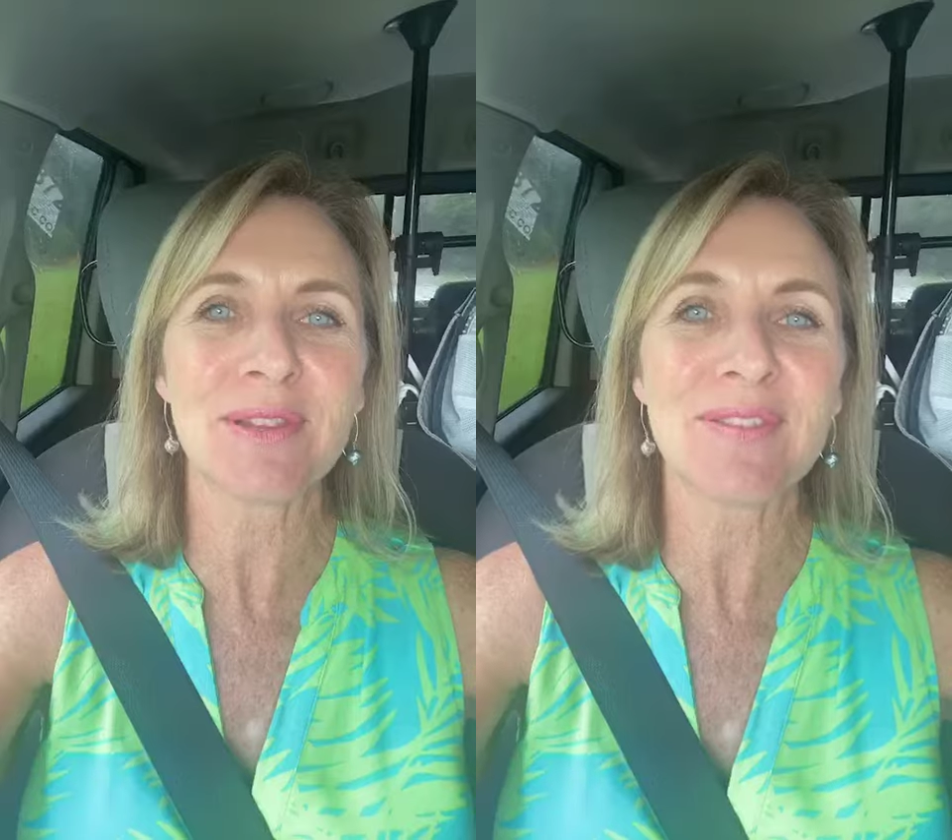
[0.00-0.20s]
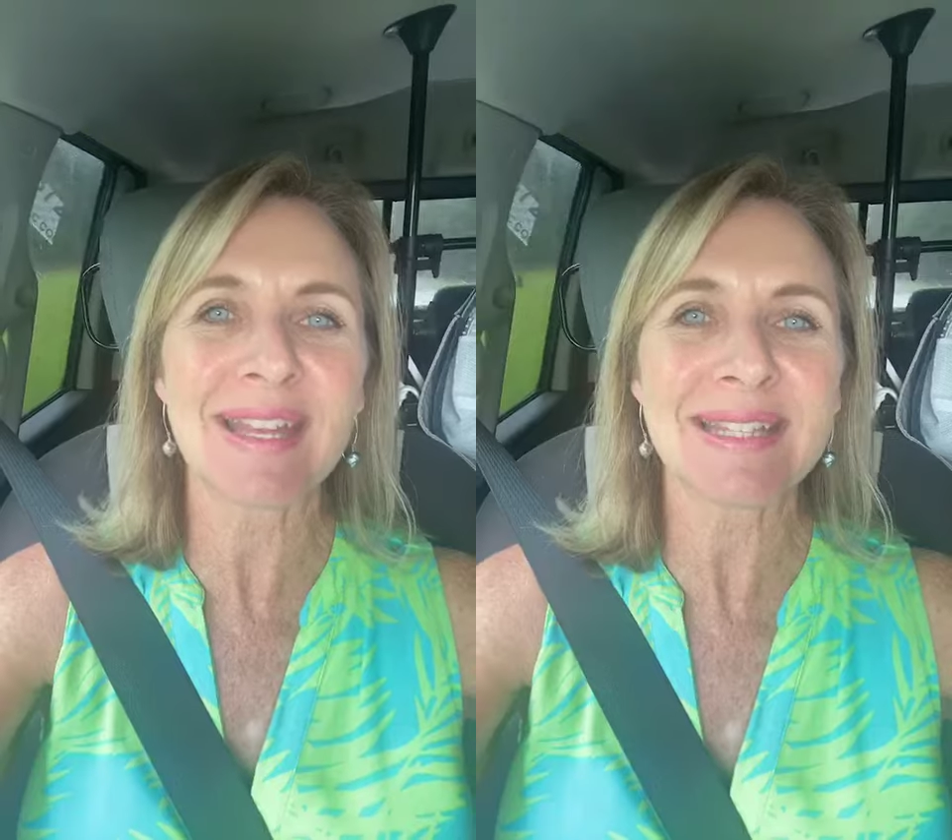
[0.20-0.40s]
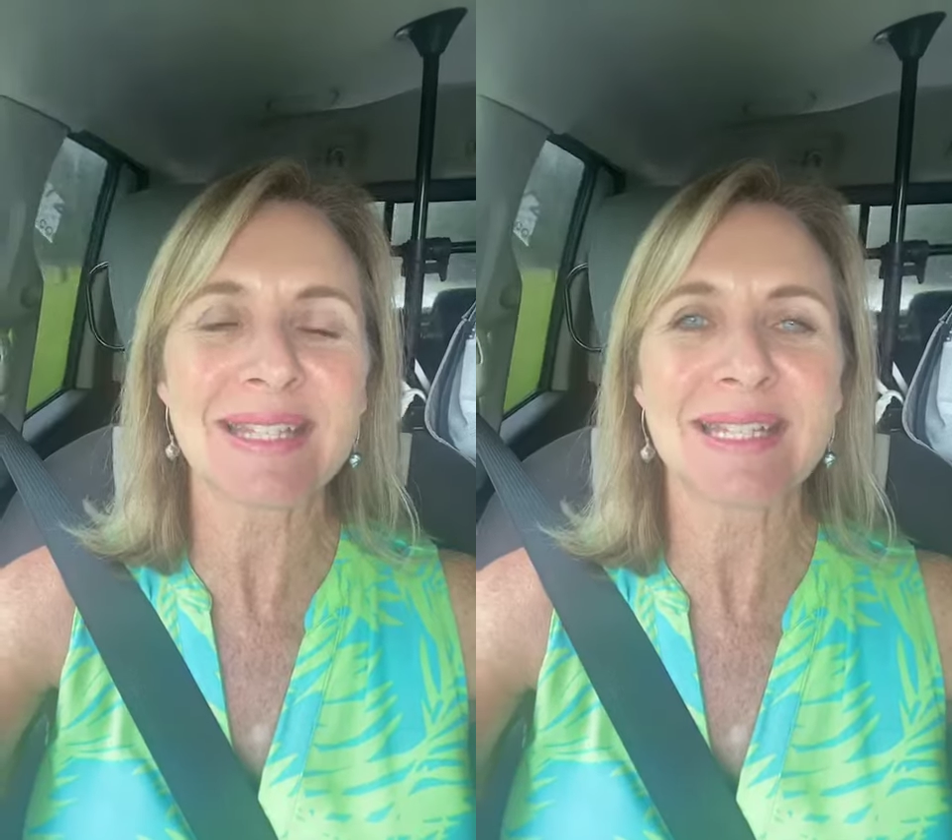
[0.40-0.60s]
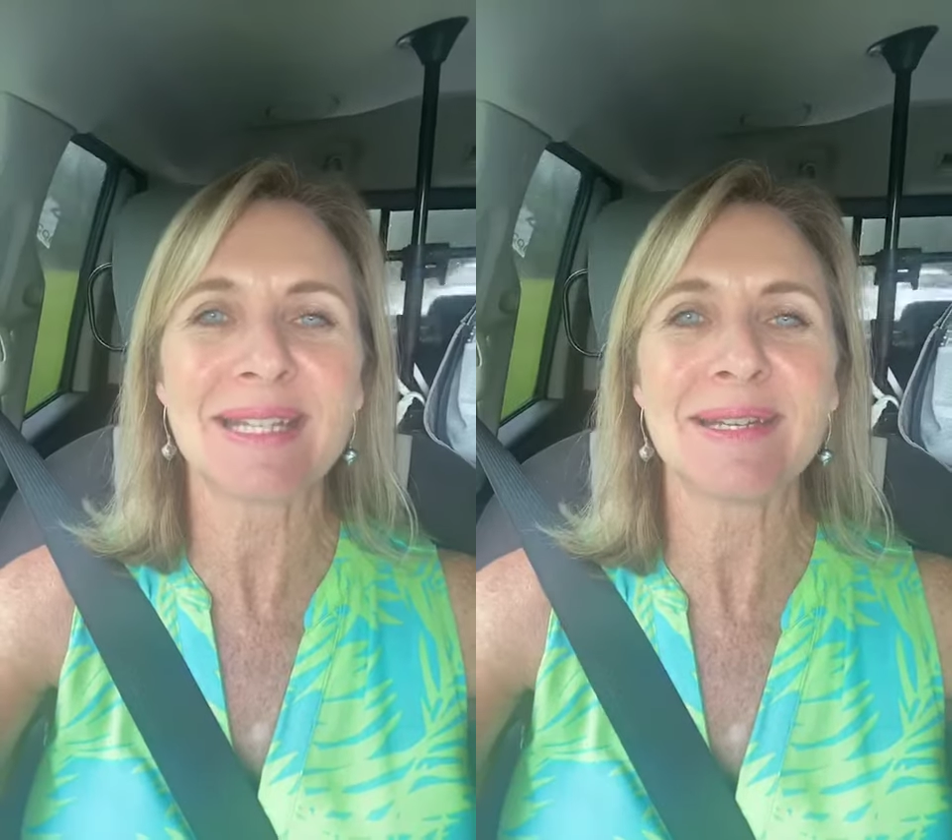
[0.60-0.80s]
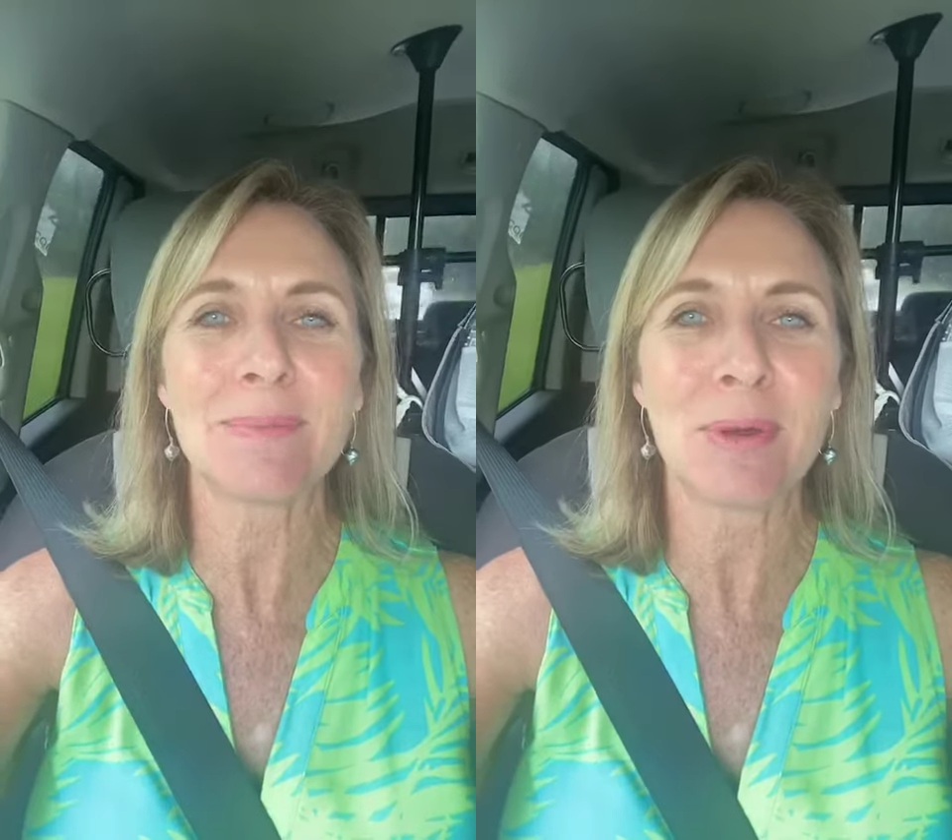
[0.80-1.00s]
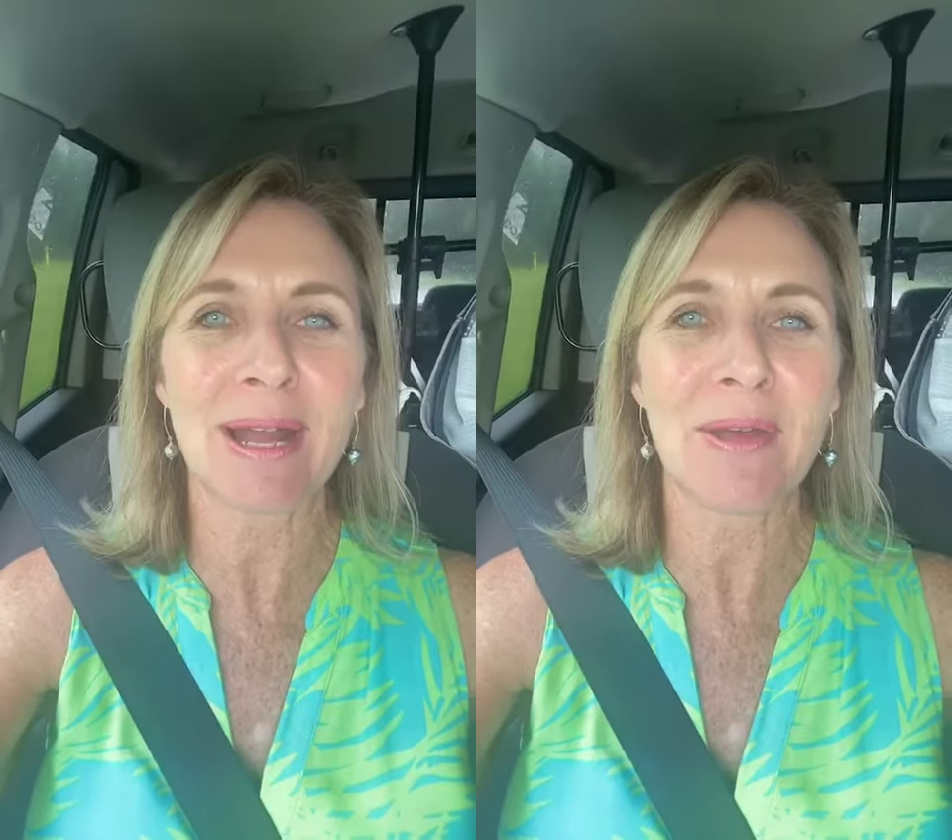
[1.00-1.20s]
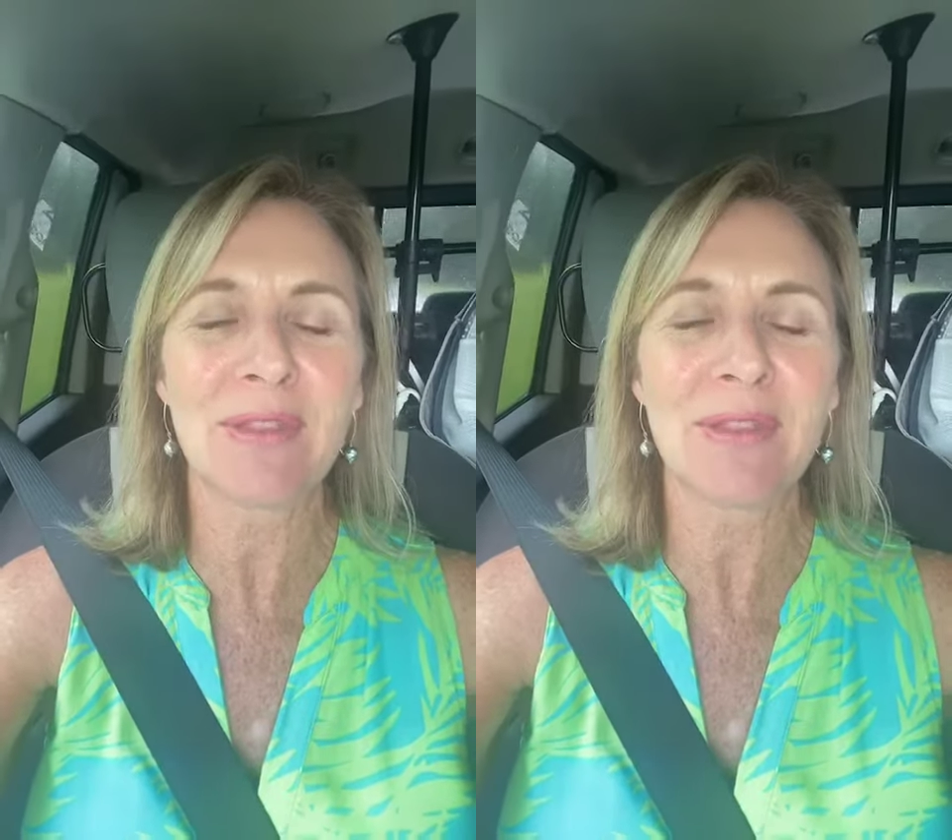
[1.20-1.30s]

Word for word: events to put out